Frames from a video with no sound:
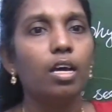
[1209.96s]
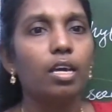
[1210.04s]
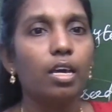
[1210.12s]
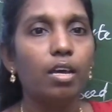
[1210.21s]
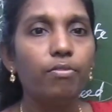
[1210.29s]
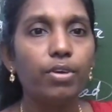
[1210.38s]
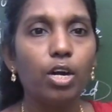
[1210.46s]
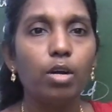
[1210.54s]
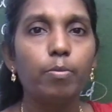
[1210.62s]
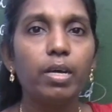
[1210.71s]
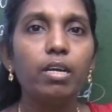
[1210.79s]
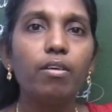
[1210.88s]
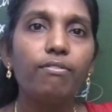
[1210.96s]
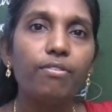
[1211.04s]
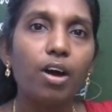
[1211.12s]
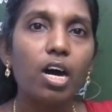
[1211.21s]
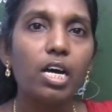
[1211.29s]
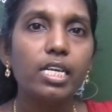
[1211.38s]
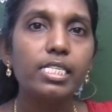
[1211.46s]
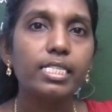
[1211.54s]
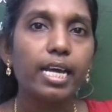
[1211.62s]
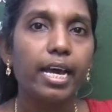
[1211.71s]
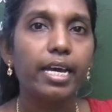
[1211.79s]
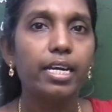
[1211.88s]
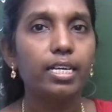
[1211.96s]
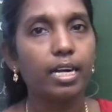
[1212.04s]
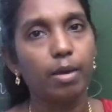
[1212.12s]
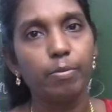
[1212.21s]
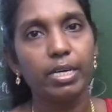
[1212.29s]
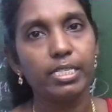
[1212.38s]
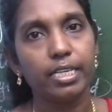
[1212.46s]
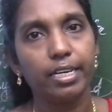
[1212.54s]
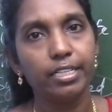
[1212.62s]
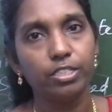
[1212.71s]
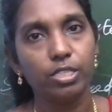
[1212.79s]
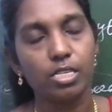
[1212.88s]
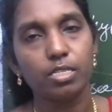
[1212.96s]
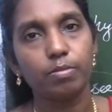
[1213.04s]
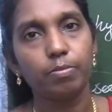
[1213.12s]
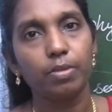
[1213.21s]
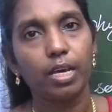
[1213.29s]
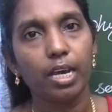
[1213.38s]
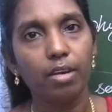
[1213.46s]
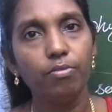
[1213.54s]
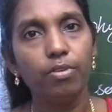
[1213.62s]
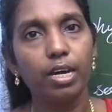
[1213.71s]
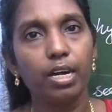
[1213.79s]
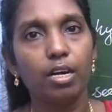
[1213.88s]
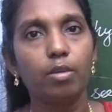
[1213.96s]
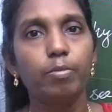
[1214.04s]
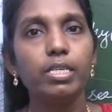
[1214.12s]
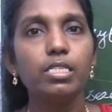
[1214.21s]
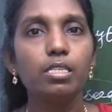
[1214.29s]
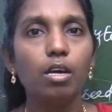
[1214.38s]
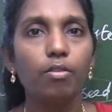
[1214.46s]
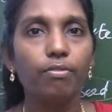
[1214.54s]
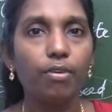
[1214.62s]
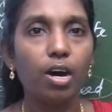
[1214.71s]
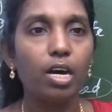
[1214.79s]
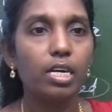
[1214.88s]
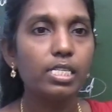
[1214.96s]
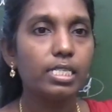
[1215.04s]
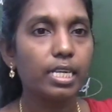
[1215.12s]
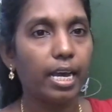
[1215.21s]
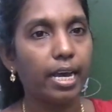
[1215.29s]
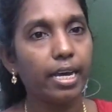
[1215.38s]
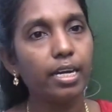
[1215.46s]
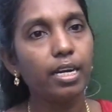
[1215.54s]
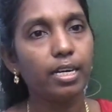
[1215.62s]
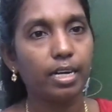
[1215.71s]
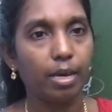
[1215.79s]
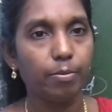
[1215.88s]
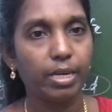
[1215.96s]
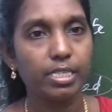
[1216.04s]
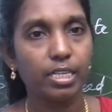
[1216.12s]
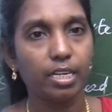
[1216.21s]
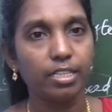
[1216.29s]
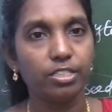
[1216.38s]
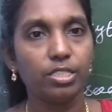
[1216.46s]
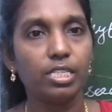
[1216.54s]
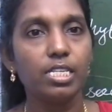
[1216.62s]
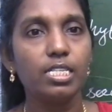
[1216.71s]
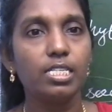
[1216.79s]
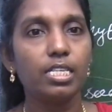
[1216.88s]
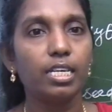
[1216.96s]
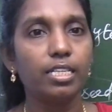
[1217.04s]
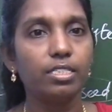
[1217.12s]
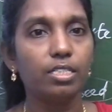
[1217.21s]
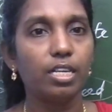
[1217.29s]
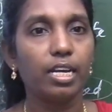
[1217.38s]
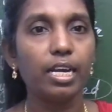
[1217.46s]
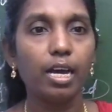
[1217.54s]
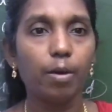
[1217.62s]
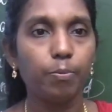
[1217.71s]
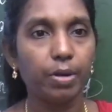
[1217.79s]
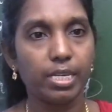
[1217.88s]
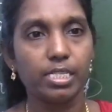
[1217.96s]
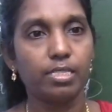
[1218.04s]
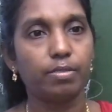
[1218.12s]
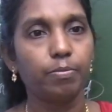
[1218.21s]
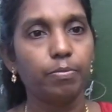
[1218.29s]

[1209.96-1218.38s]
environment, forest and climatic conditions. Environment, forest and climatic conditions, genetic engineering appraise.